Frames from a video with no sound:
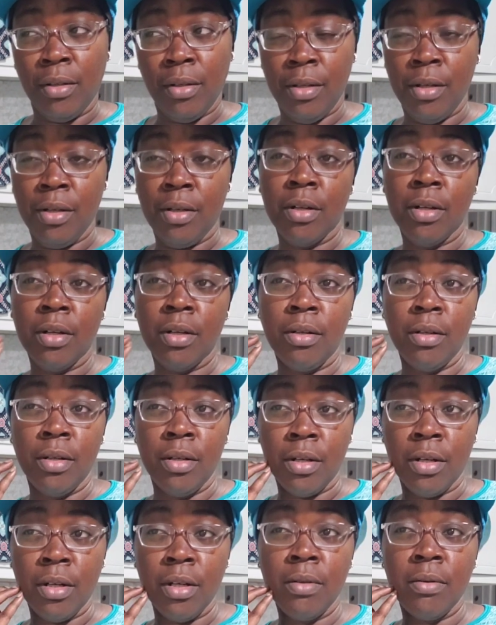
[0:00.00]
It hurt on
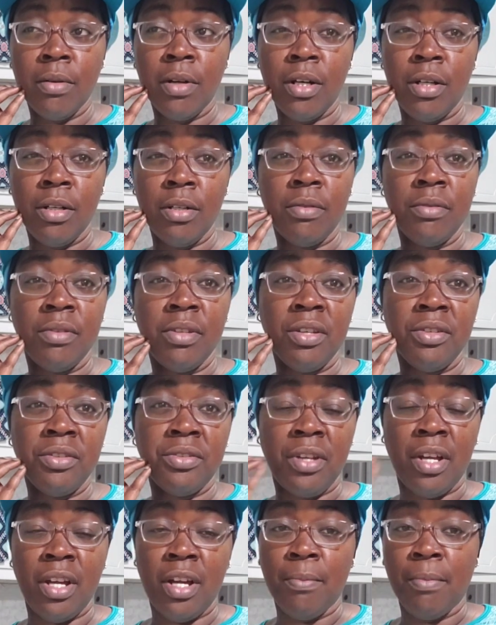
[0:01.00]
it hurt right on that
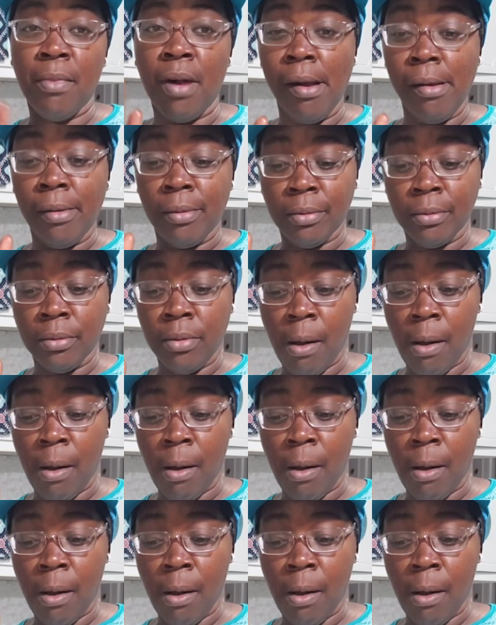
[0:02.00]
side, but